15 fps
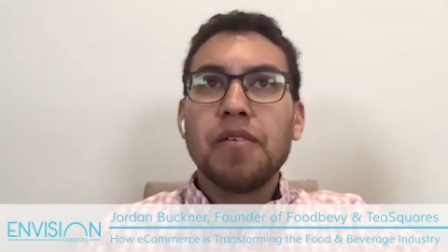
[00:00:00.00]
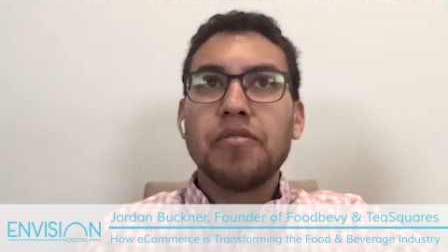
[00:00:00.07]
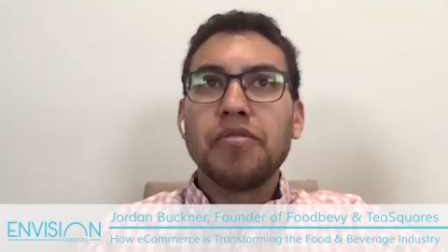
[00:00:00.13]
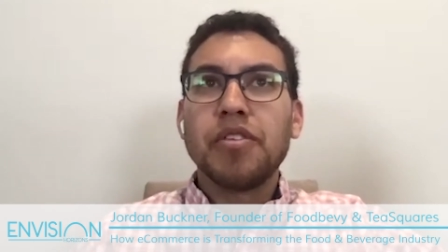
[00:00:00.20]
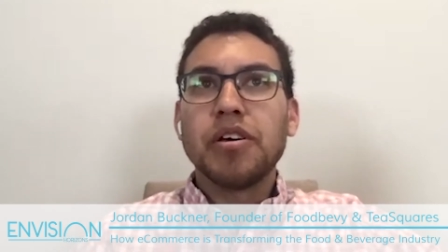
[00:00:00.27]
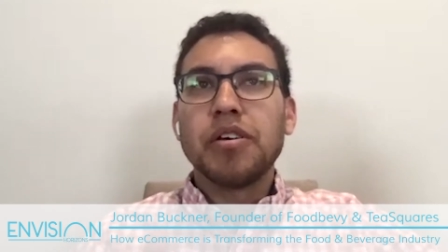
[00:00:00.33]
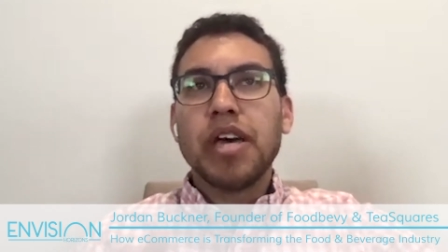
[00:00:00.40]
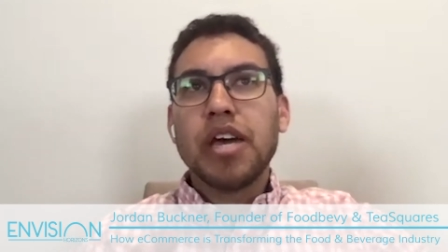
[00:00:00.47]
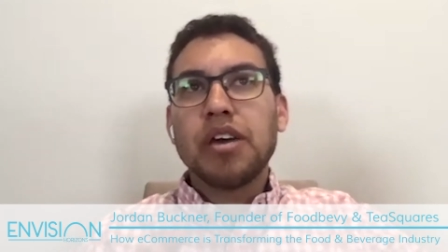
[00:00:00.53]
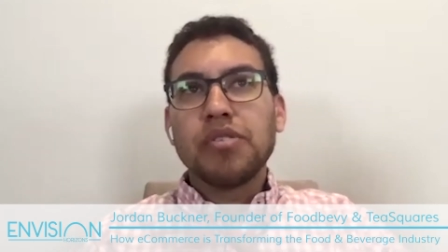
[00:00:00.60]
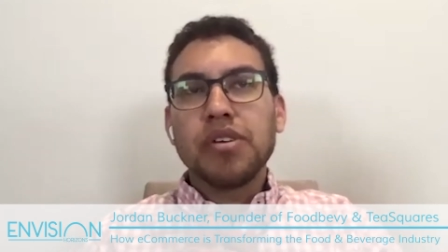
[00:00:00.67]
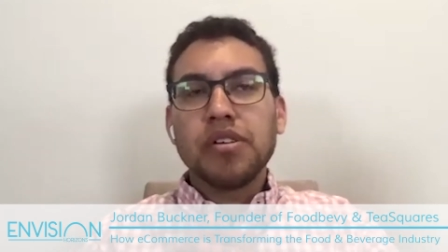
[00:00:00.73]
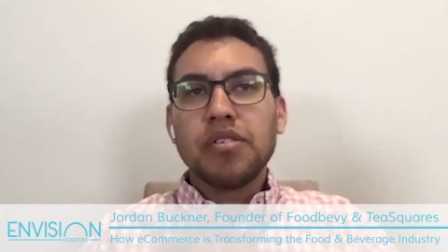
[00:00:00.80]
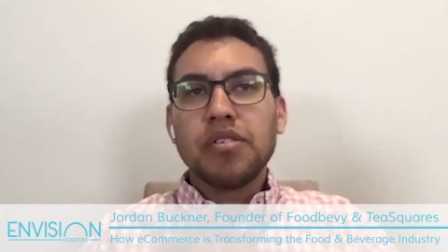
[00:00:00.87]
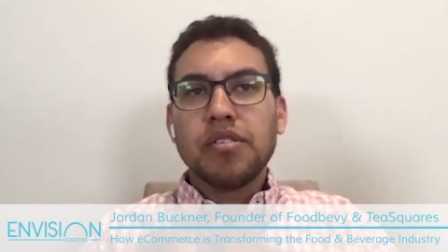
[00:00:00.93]
the
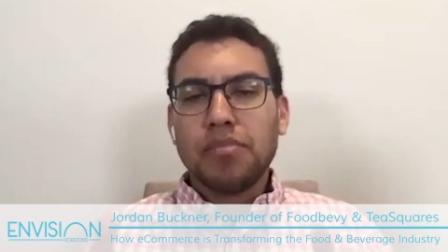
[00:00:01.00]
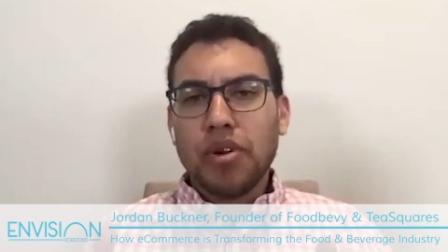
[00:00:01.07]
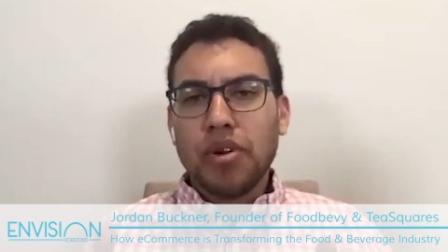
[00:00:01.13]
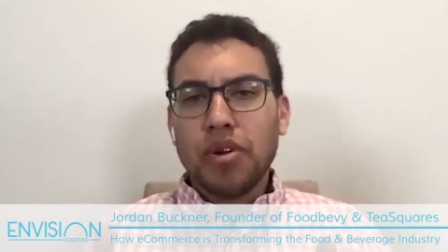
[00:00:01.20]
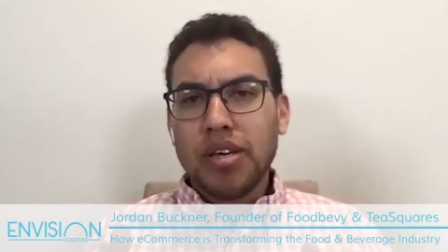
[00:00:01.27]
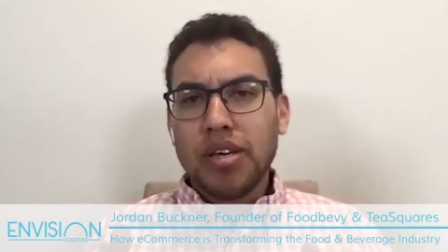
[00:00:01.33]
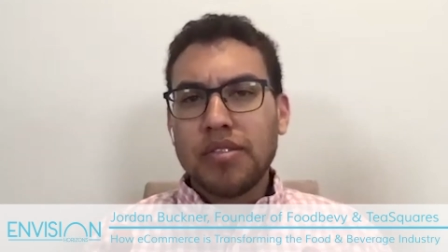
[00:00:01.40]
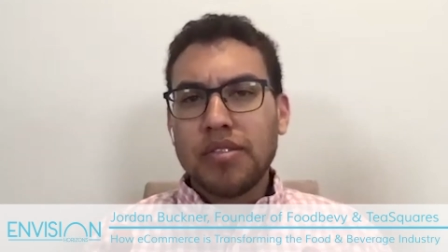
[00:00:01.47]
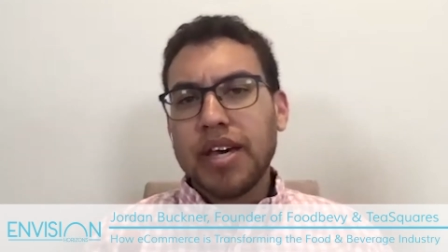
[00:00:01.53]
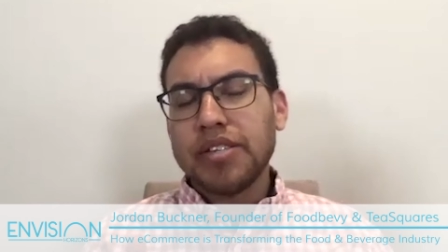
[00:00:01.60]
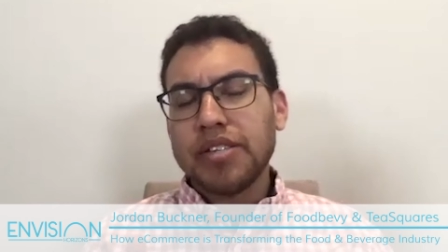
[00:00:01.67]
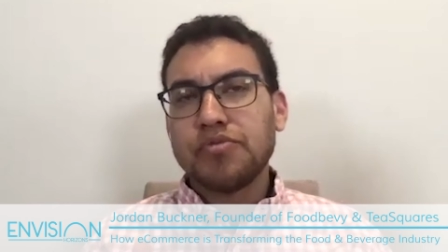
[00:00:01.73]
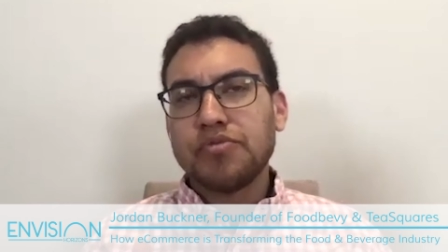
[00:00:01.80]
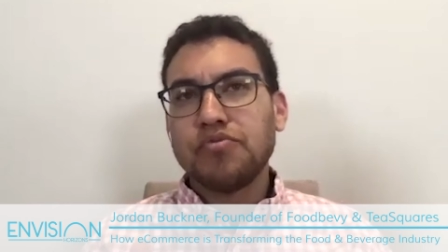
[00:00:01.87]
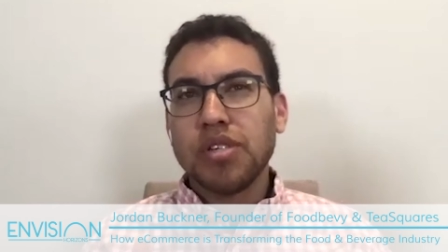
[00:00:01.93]
area of the market
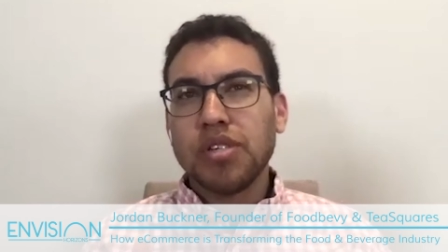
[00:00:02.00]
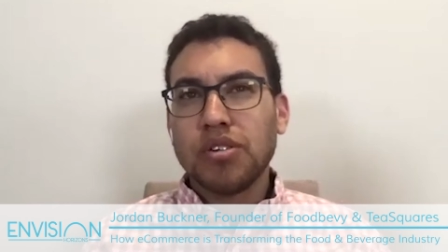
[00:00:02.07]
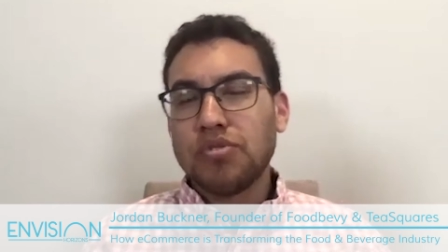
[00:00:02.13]
that's really